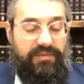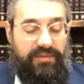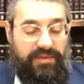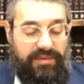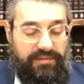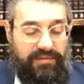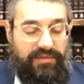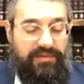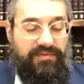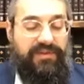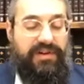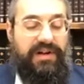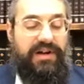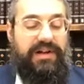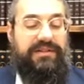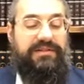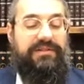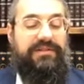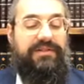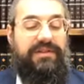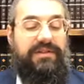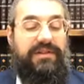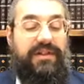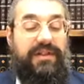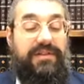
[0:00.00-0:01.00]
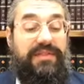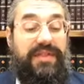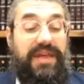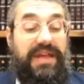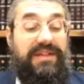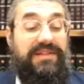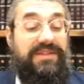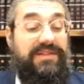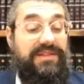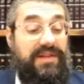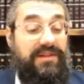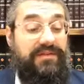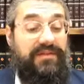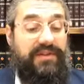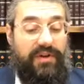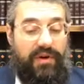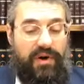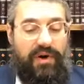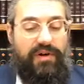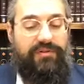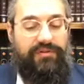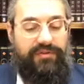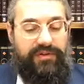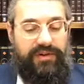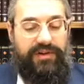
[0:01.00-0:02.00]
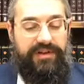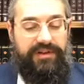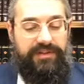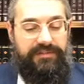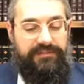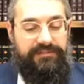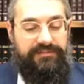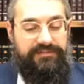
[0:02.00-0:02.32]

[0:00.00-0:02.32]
we move on to the thanksgiving offering.